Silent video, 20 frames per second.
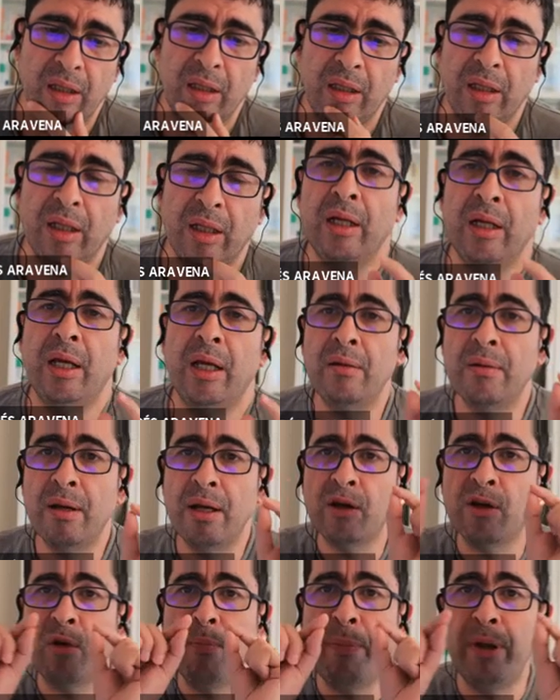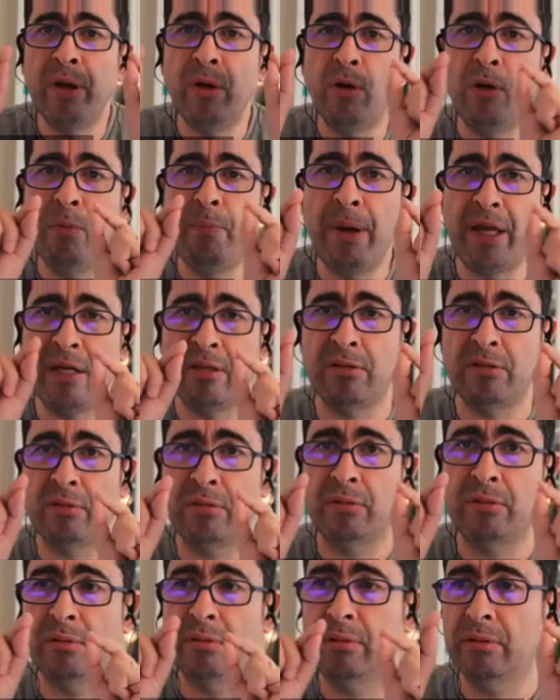and I compare all pairs,
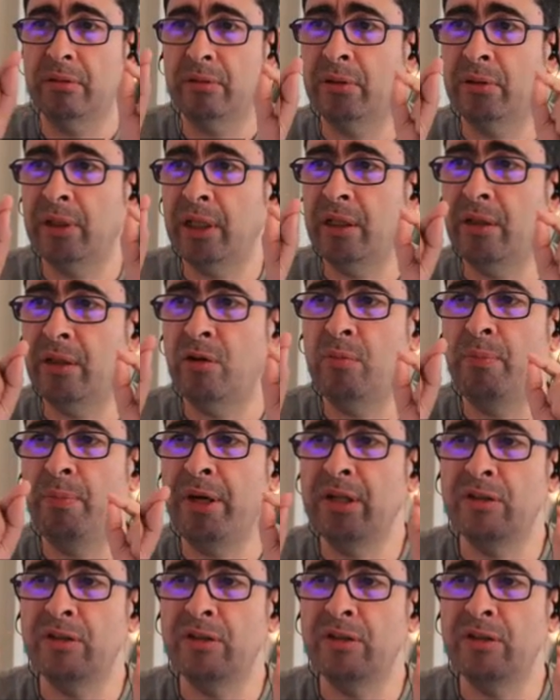okay, all pairs